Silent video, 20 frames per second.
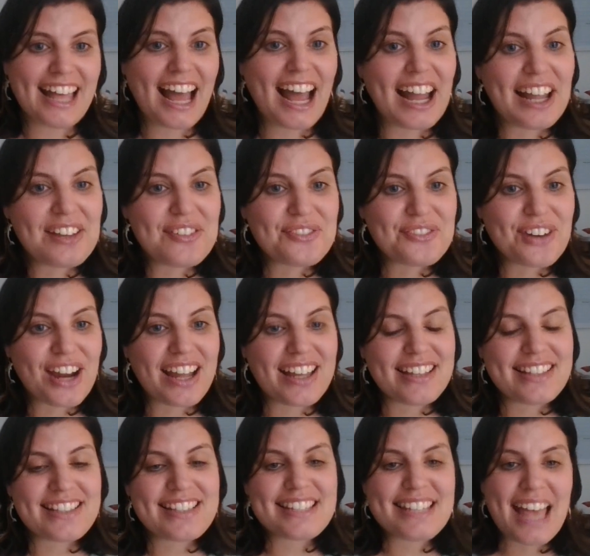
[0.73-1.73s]
Hi,
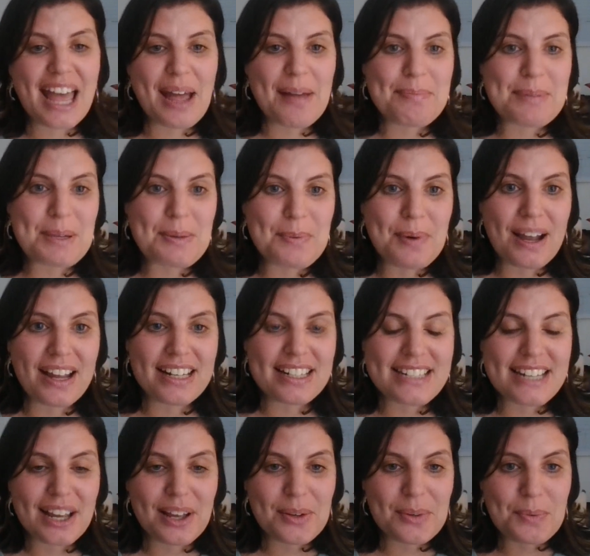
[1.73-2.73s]
friends. Happy Wind
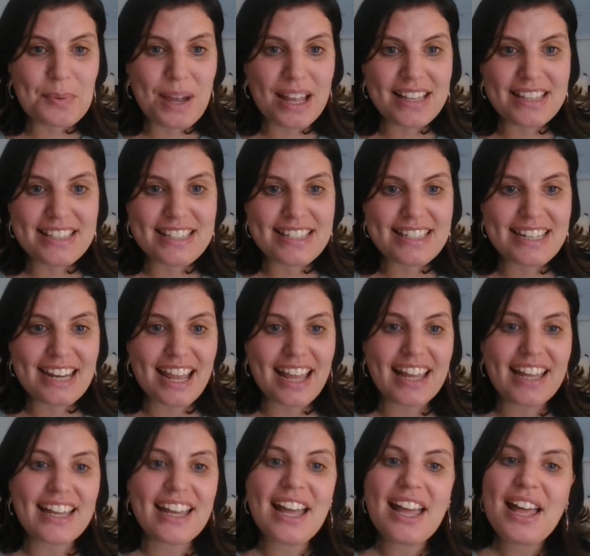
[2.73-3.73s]
Down
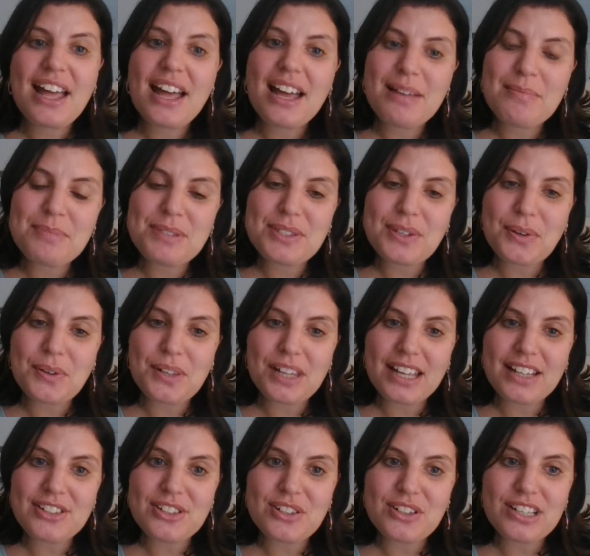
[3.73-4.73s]
Wednesday. I'm so
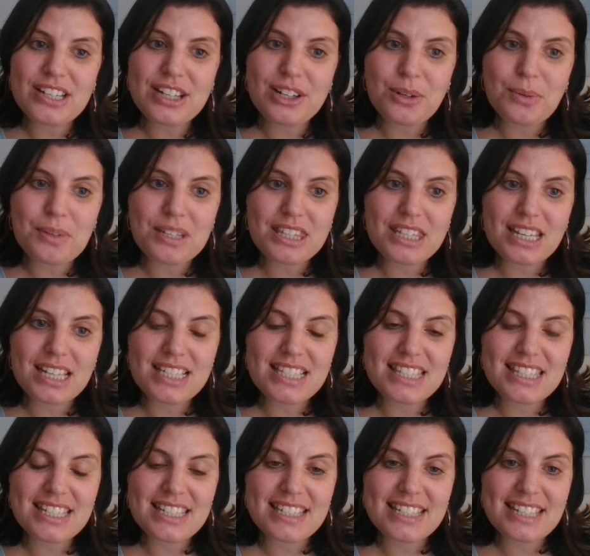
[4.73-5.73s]
glad you're here with us
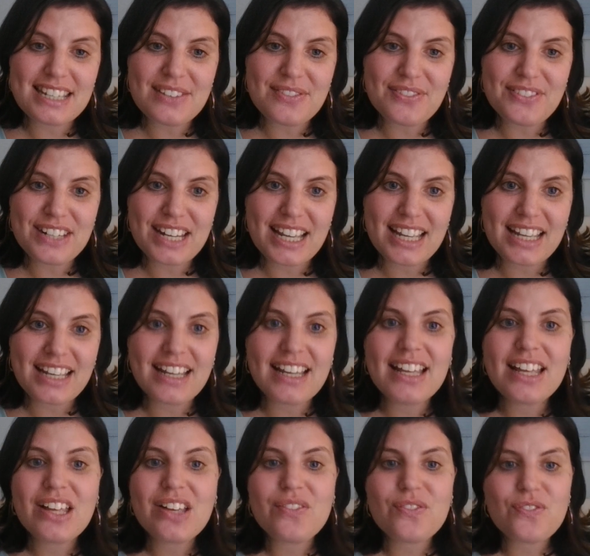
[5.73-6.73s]
this evening.
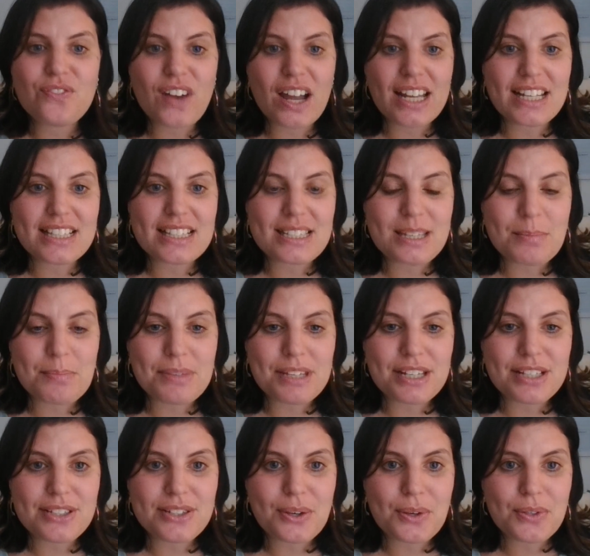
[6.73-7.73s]
Find
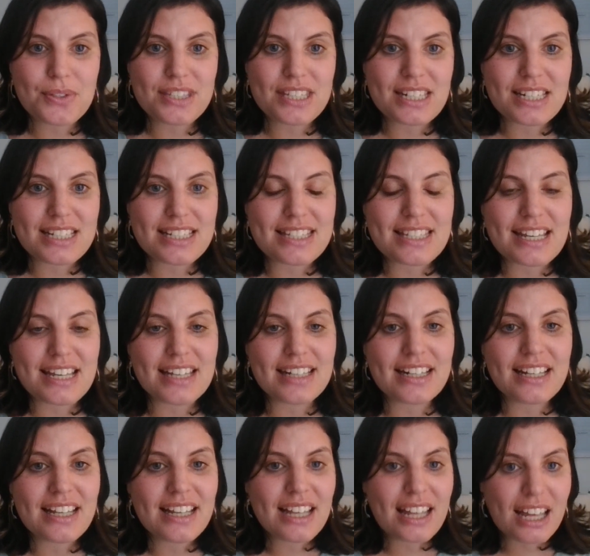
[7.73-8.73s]
someplace cozy to sit
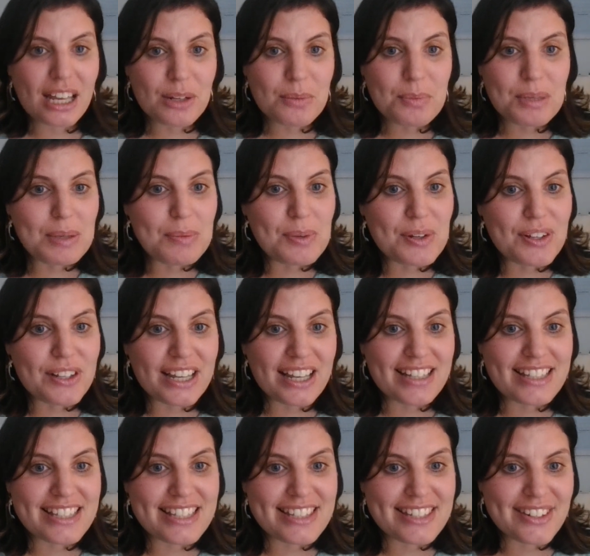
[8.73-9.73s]
and we will
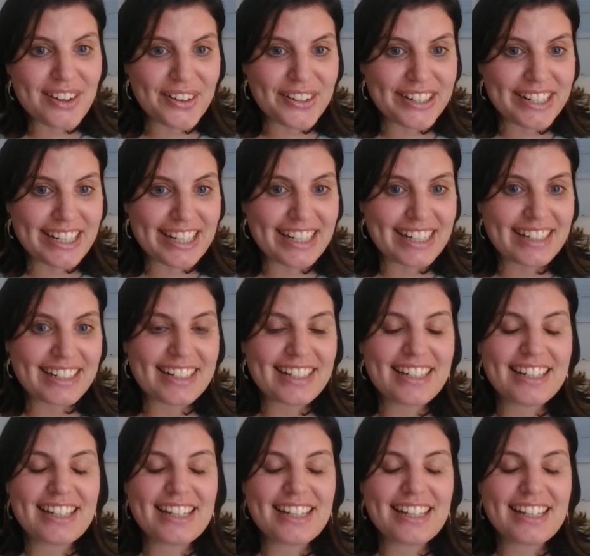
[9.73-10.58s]
get started.